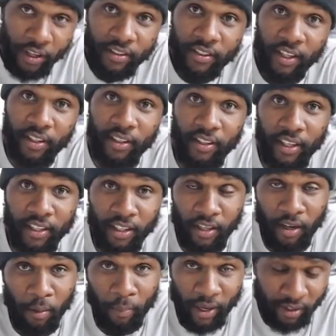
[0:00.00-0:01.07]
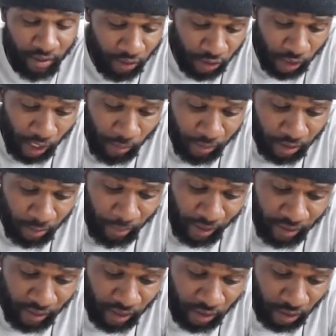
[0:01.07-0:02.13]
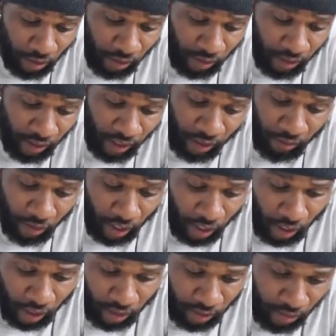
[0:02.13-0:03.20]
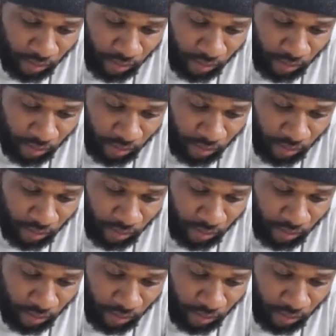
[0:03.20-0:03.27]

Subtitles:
he said that they did an amazing job. It's the best detail that he ever had.